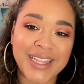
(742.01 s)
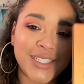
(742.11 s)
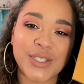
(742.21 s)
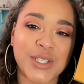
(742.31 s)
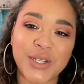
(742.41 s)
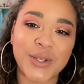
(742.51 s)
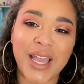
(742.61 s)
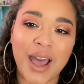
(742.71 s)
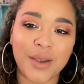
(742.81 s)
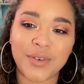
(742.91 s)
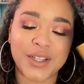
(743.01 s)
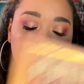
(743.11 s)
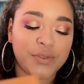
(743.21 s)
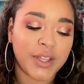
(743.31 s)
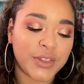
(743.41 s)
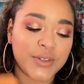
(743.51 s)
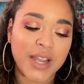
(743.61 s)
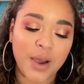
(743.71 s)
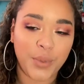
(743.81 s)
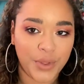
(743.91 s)
that's just literally how I feel. I just feel like they're
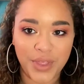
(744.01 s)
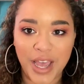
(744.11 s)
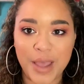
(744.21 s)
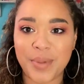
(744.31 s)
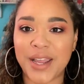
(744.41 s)
not worth the hype,